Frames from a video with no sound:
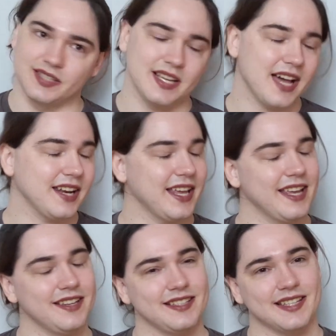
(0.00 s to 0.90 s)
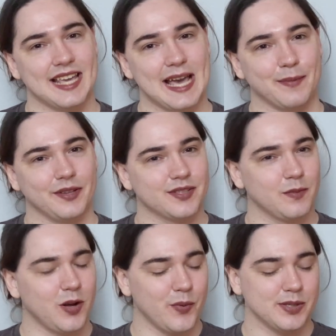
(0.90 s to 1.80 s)
gotta hand it to capitalism
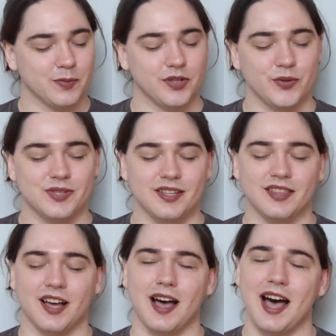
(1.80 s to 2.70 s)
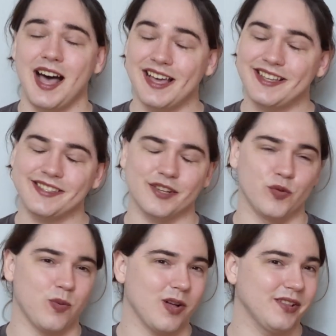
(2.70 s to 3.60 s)
always producing the highest
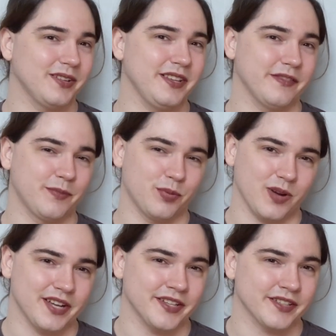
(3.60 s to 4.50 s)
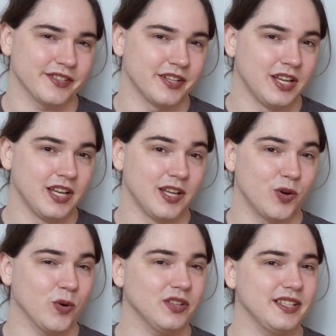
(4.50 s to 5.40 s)
quality of product,
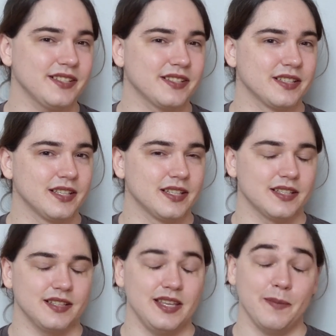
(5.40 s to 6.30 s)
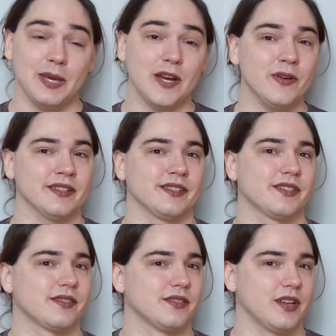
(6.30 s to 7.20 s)
or at least the
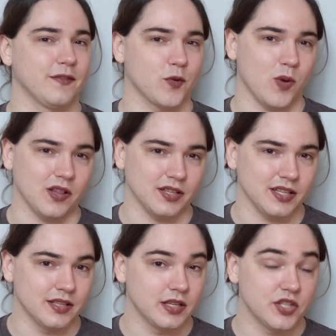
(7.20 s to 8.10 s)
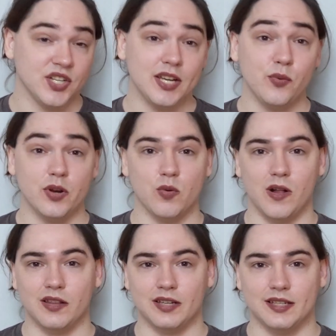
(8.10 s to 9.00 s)
appearance of quality. Genuine
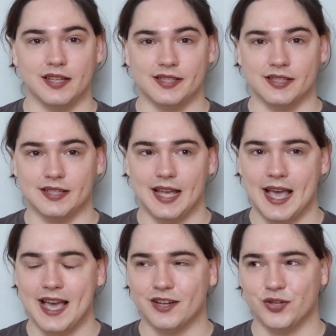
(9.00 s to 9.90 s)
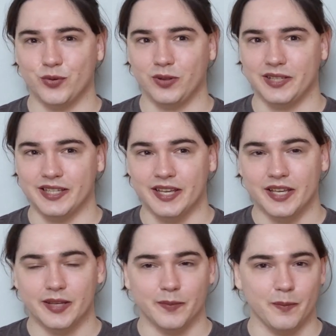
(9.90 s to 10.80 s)
quality doesn't actually
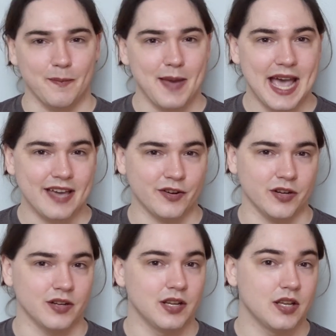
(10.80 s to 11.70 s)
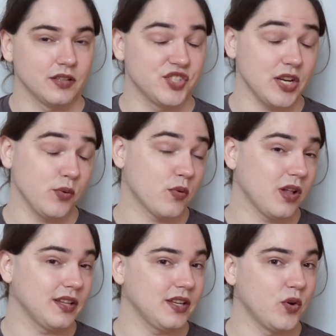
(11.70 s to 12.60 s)
matter. Genuine
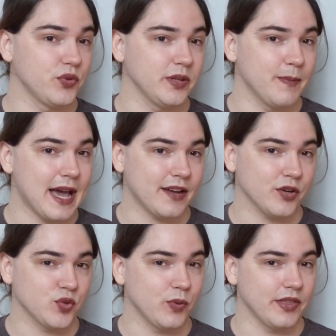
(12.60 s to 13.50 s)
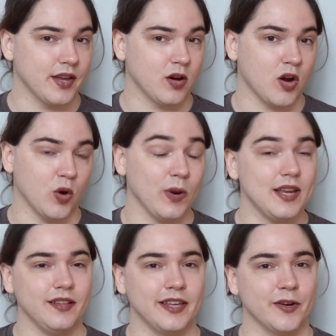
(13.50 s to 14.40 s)
quality only matters when there are
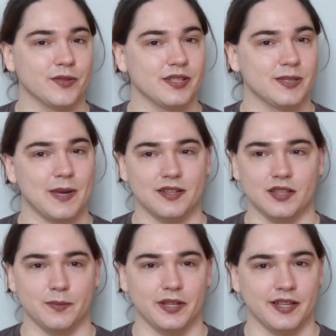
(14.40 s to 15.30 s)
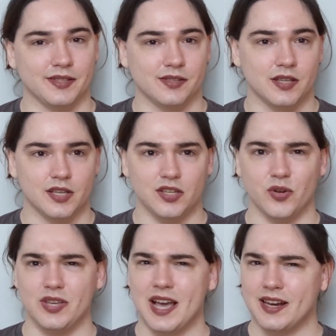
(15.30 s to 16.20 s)
regulators inspecting the place. You
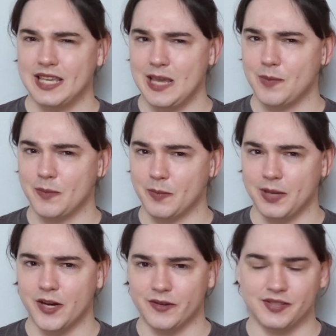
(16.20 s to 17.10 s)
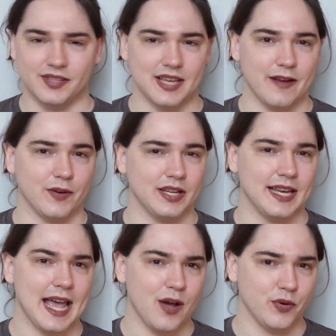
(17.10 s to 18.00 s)
gotta keep up appearances every
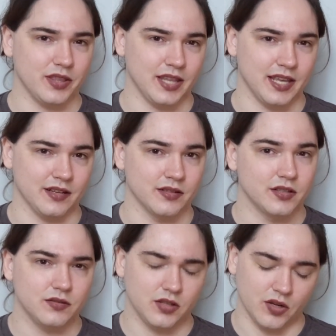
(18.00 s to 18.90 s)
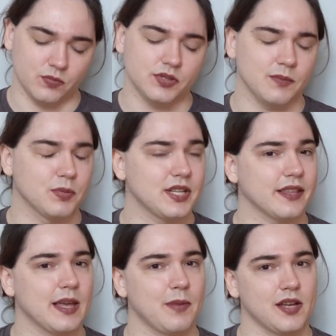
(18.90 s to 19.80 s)
now and then, to protect
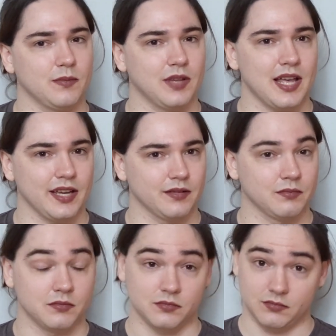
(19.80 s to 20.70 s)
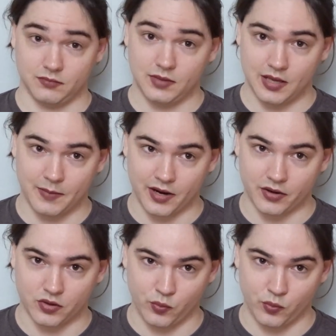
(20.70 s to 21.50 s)
that bottom line. The American